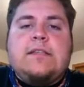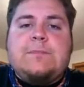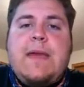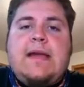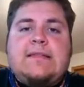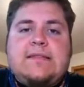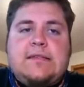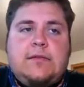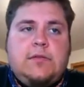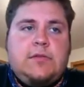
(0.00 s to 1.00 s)

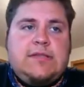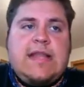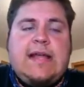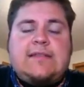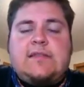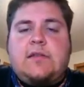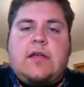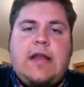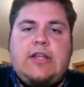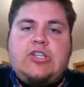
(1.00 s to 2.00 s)
Span's stats
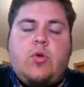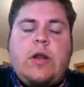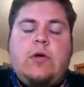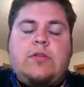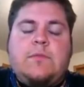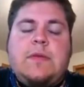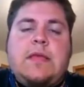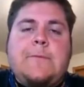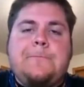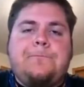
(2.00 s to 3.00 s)
kind of showed out to
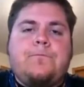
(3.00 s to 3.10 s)
be